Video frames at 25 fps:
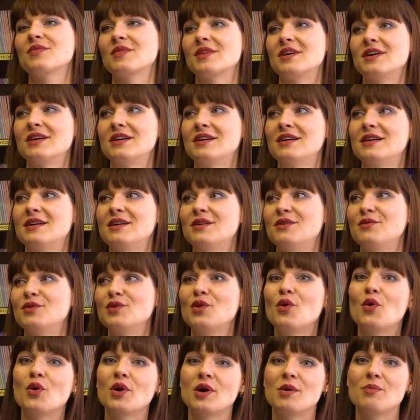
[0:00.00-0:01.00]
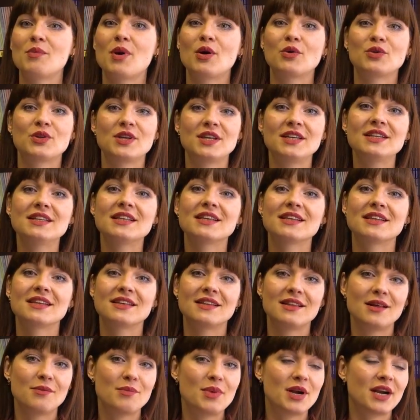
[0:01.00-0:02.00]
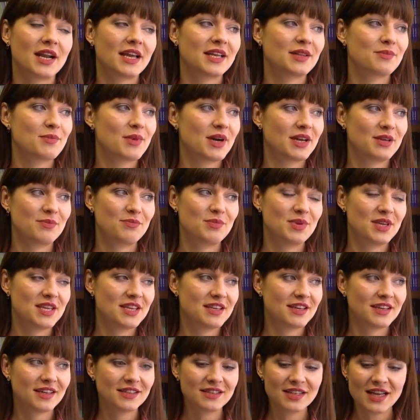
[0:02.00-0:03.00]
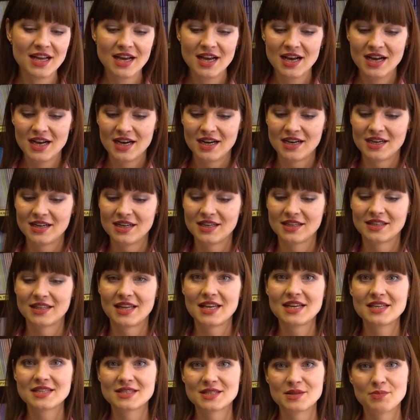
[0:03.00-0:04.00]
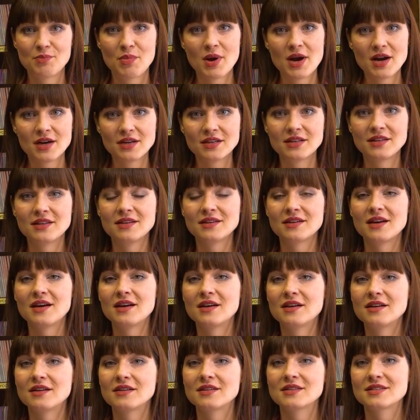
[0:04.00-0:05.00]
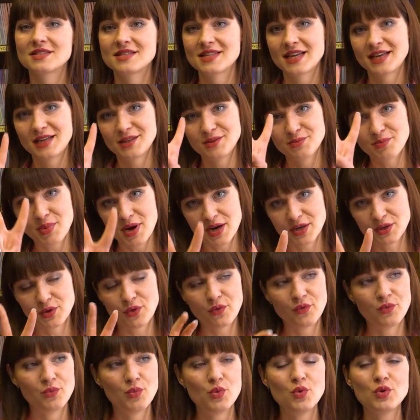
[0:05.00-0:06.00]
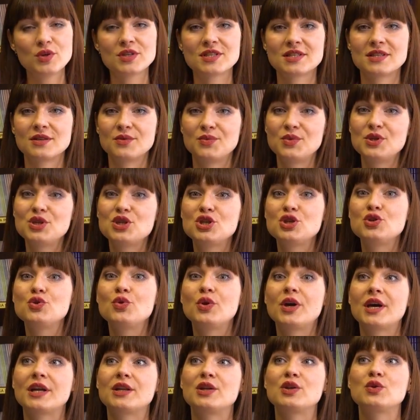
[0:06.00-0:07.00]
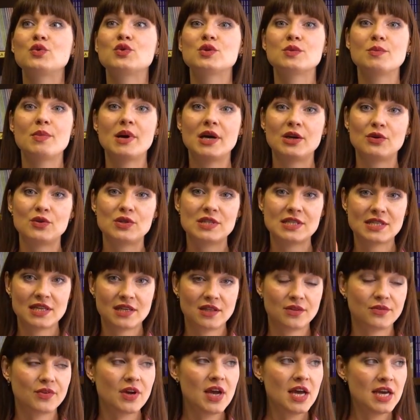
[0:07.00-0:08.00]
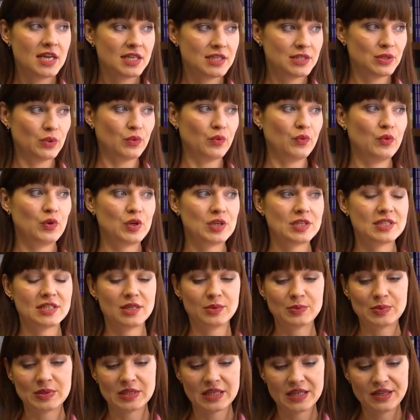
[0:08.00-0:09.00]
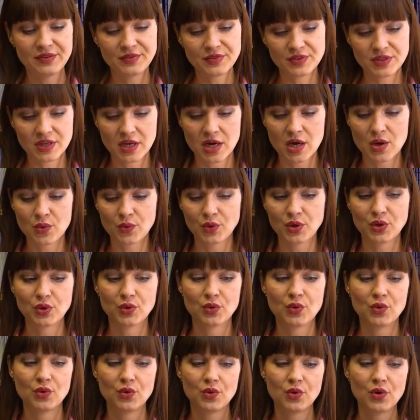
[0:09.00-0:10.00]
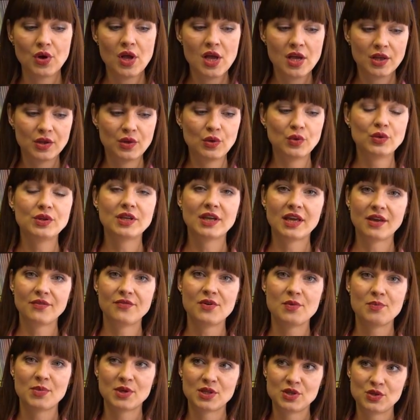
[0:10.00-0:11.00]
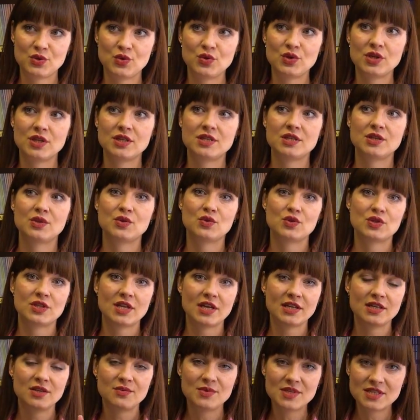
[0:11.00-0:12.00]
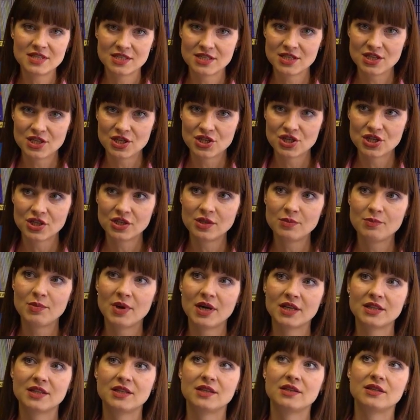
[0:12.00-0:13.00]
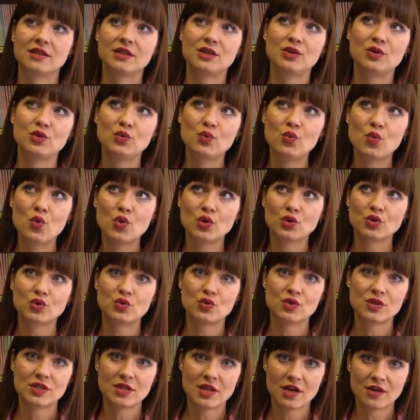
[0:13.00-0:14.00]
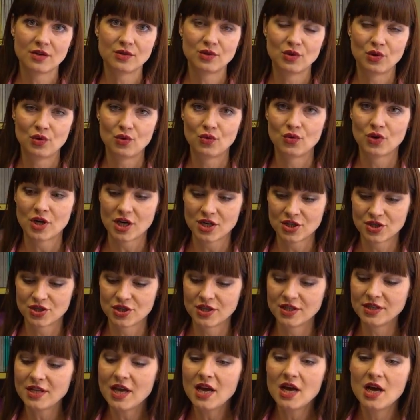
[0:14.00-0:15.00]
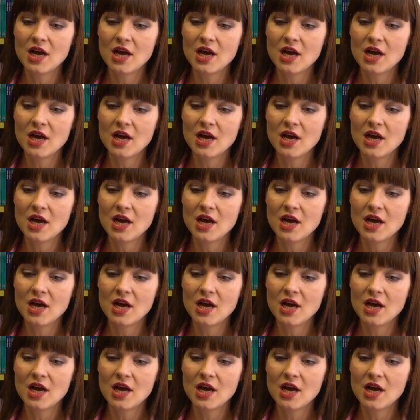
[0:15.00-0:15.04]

vlog about it and elaborate my opinion. Next part, second part of books which you can use by yourself. So for example, if now you don't have opportunity to study with teacher, but you want to start to learn Russian,